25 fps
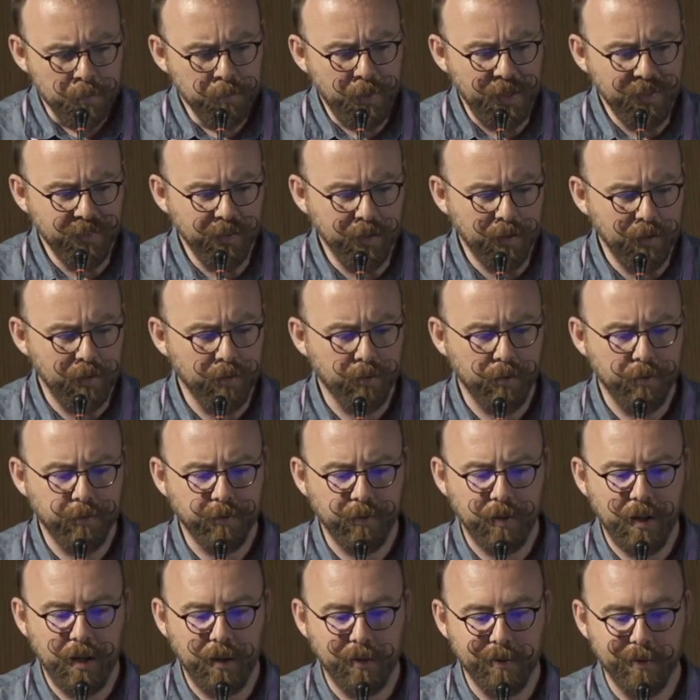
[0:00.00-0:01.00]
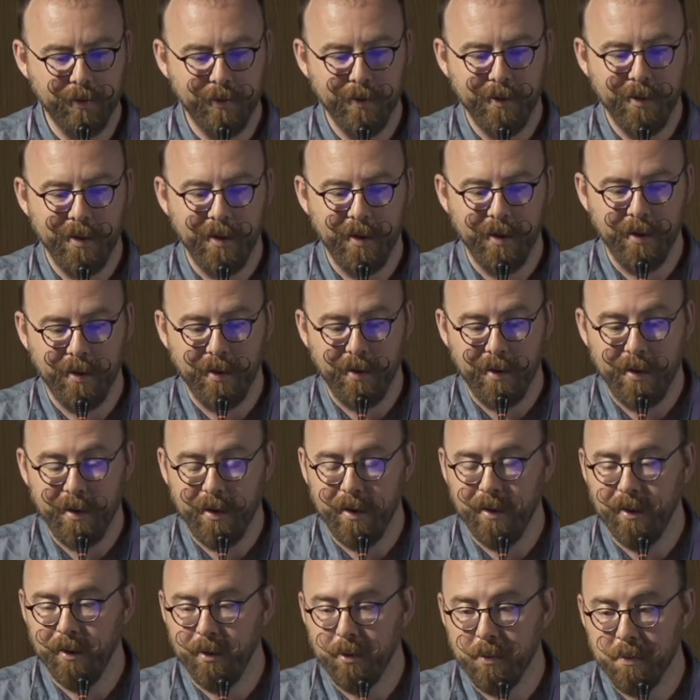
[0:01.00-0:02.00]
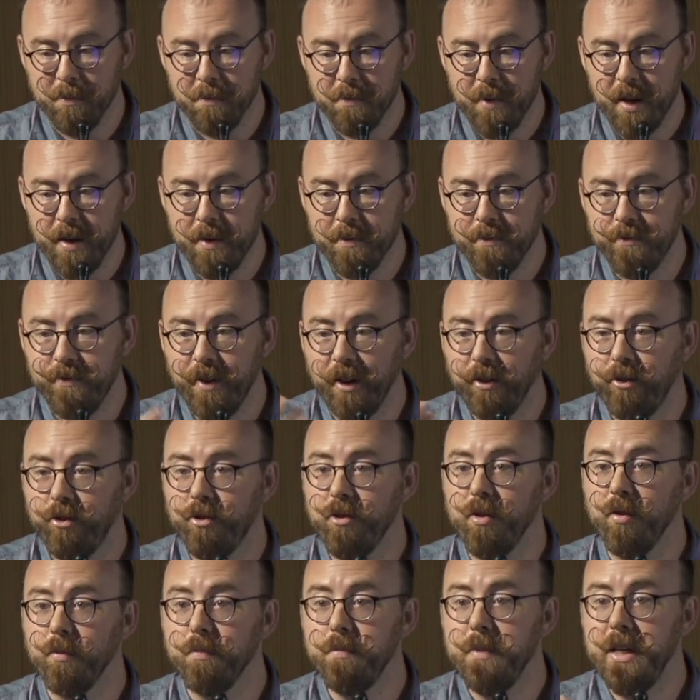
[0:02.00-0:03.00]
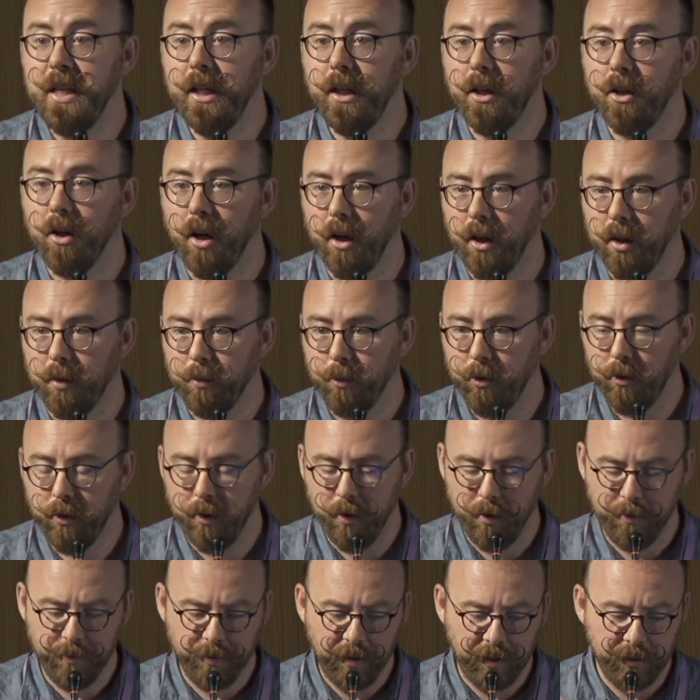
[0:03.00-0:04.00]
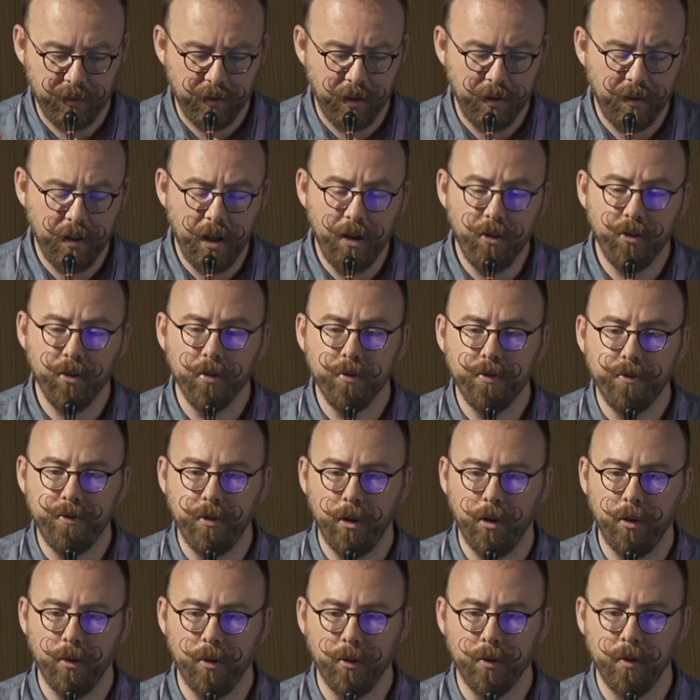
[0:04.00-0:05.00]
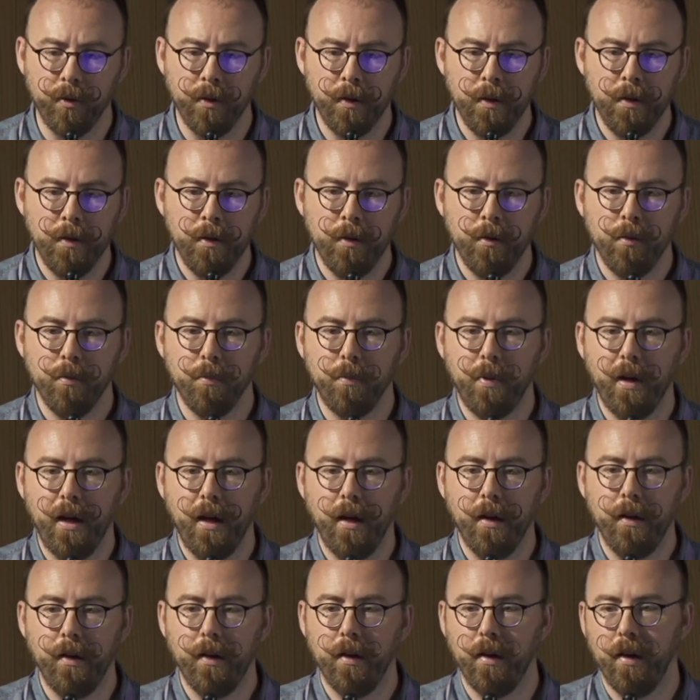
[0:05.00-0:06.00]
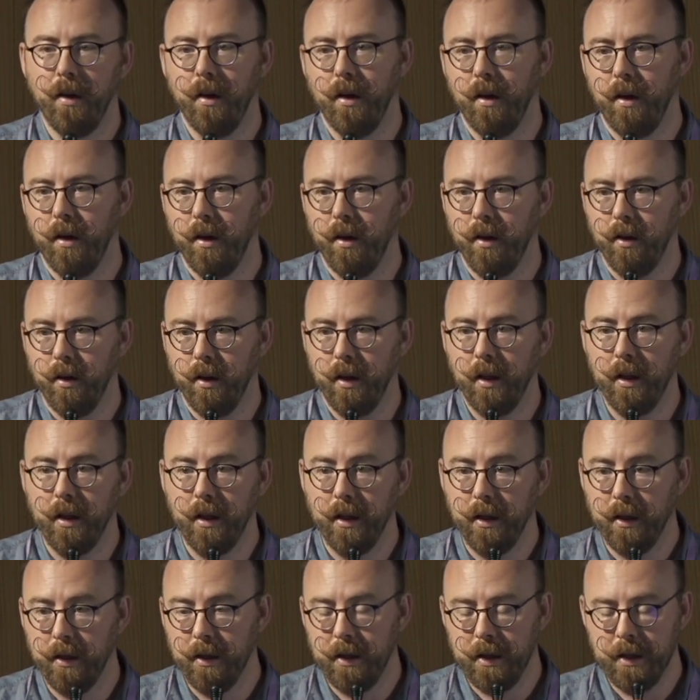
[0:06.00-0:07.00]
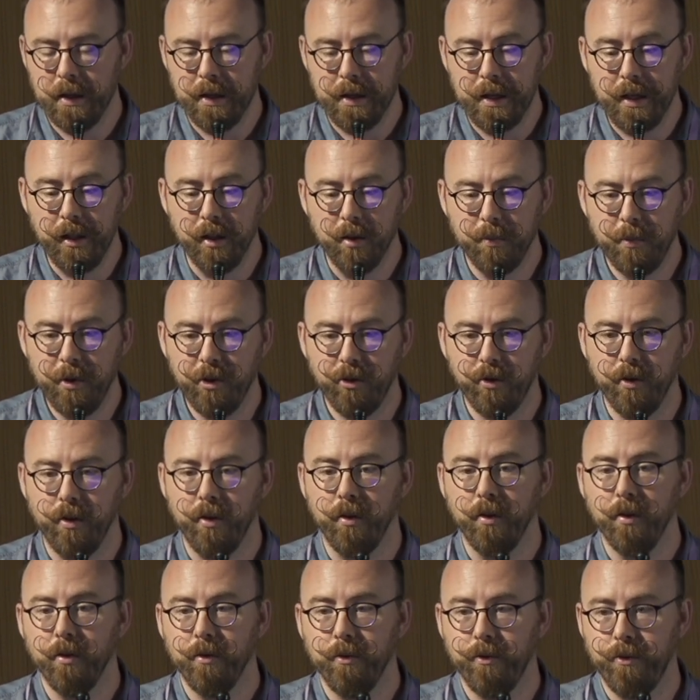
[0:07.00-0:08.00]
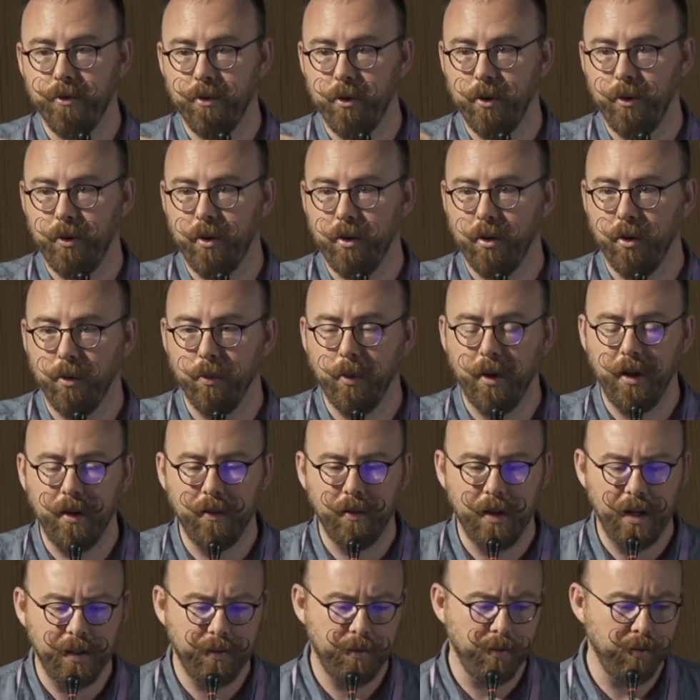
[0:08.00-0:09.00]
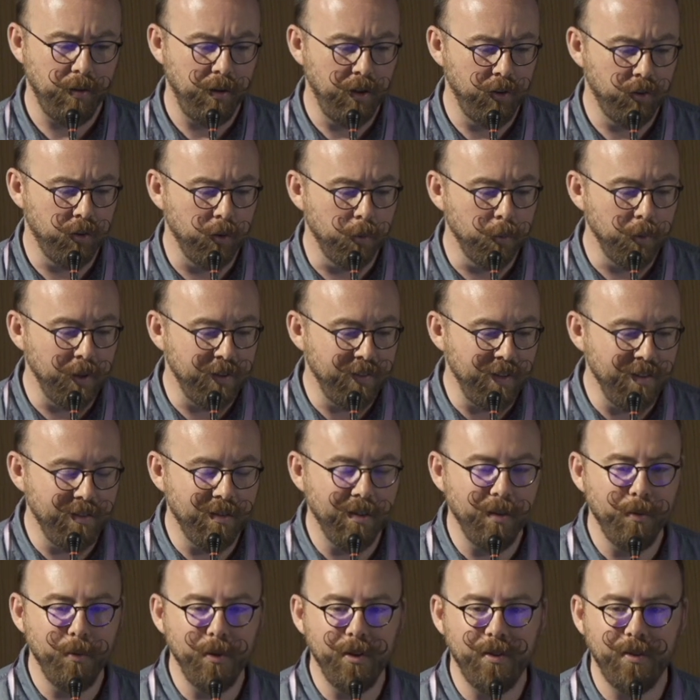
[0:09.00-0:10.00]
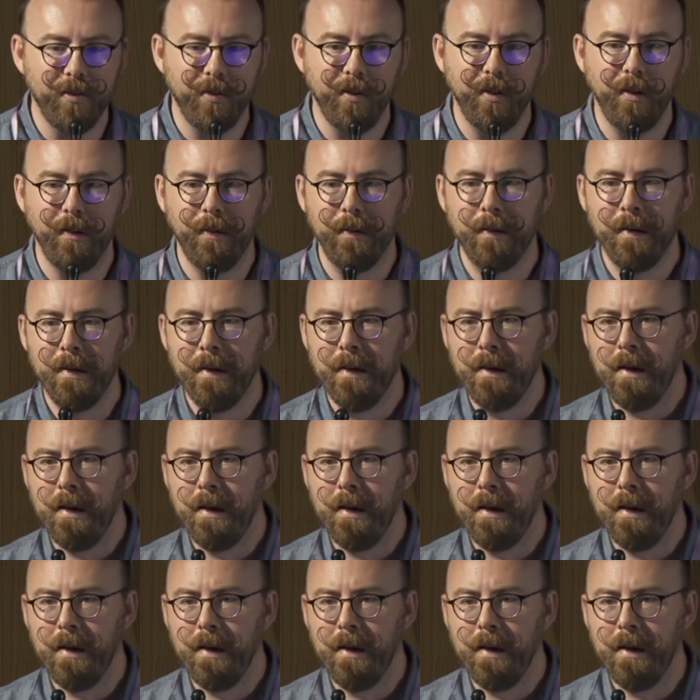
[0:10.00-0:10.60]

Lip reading: basically reflects functional mini columns of excitation followed by inhibition further away laterally. So essentially we see